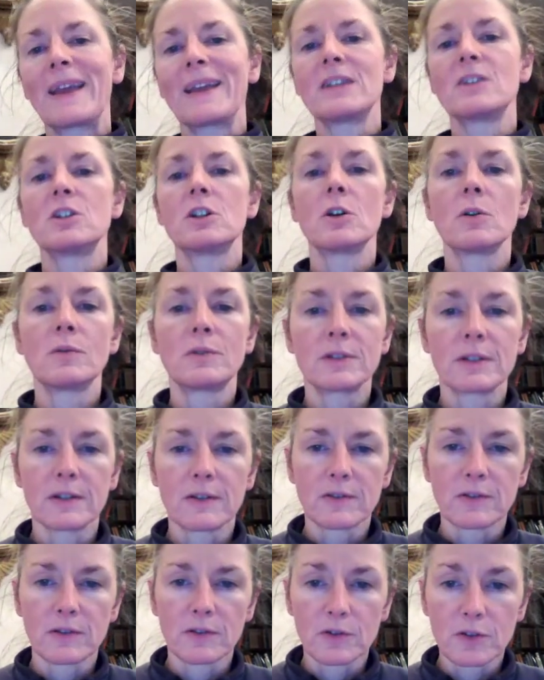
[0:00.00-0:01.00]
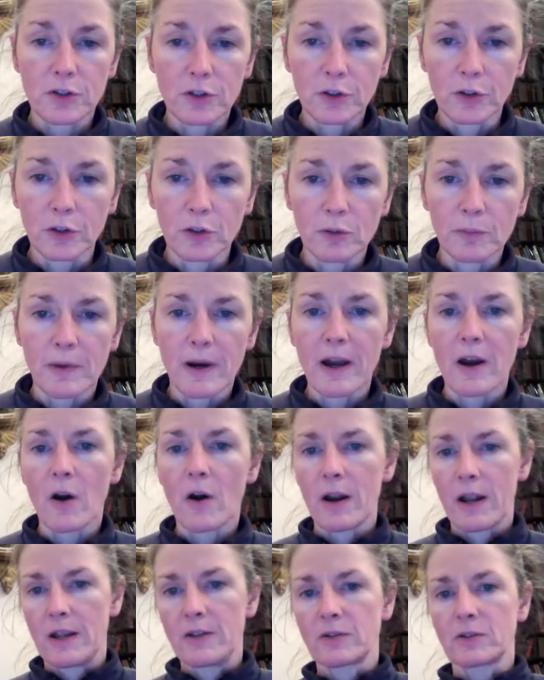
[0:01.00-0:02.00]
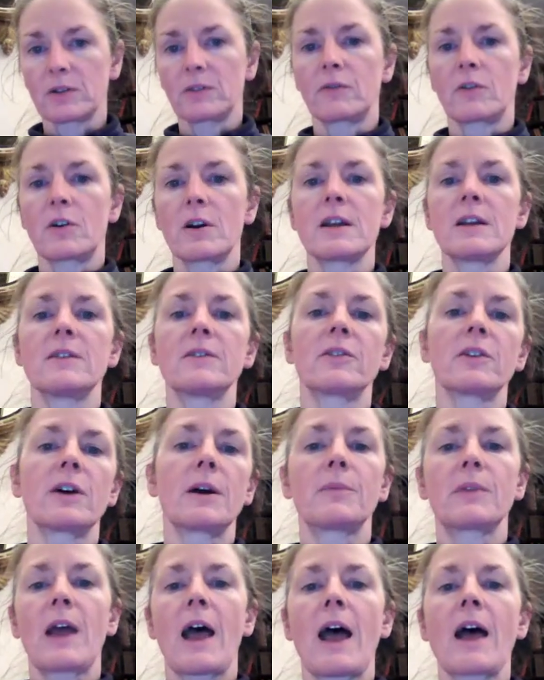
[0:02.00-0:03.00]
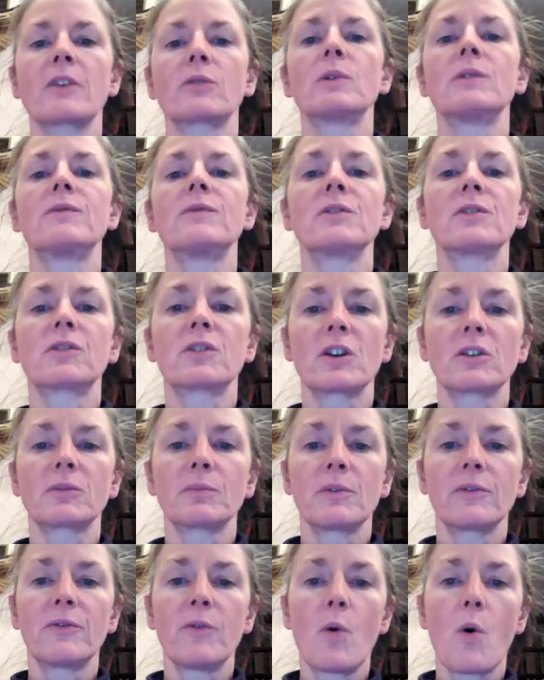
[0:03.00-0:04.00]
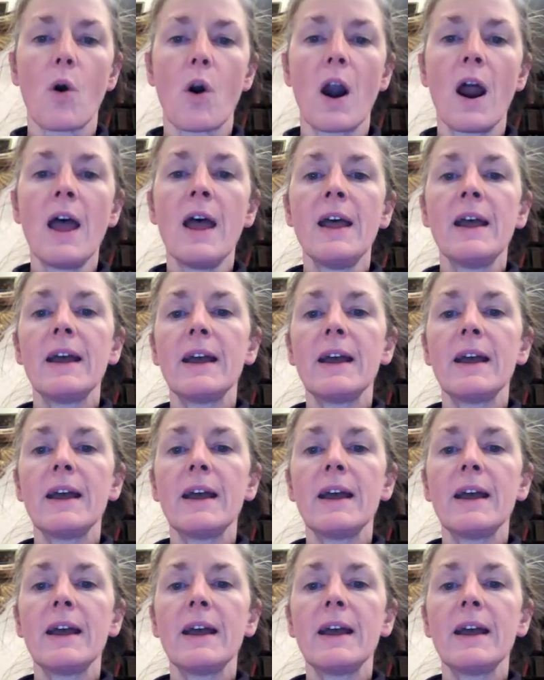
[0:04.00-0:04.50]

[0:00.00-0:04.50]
angiotensin 2 by our ACE converting enzymes, as we've discussed before.